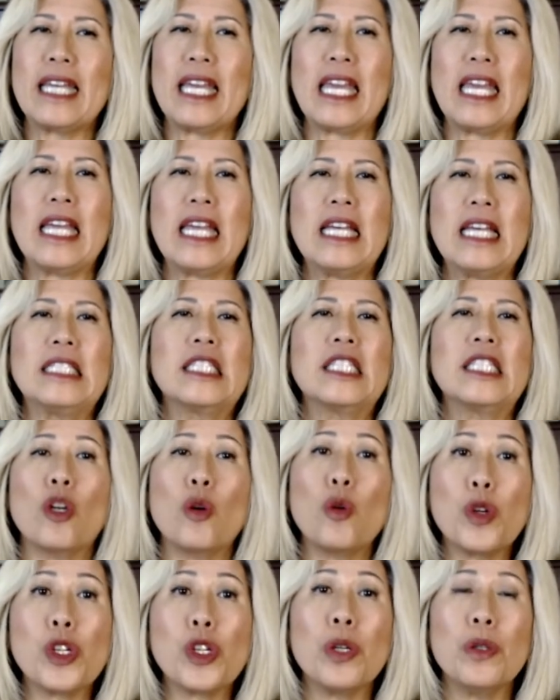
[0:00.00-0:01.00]
and
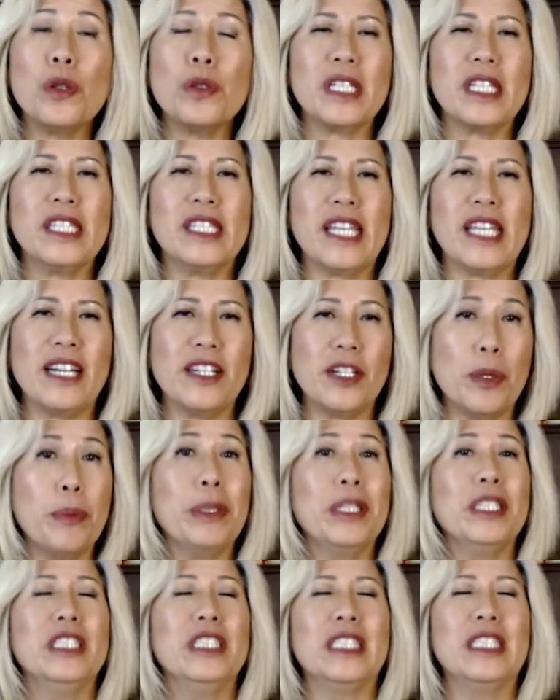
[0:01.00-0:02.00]
social
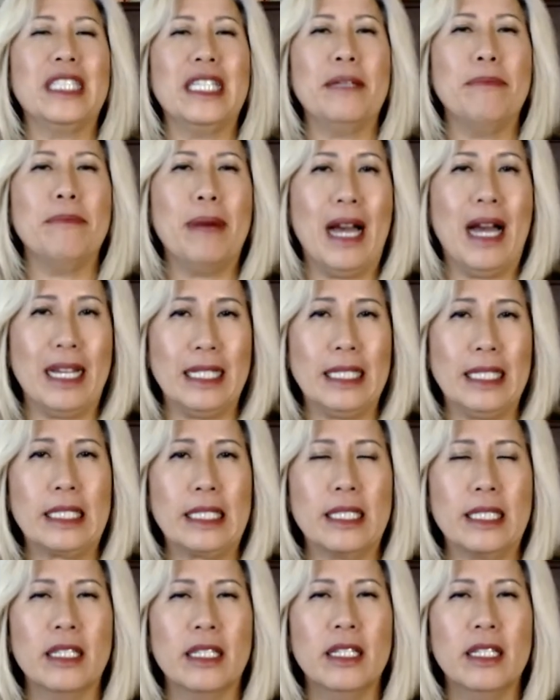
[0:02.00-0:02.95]
desirability bias.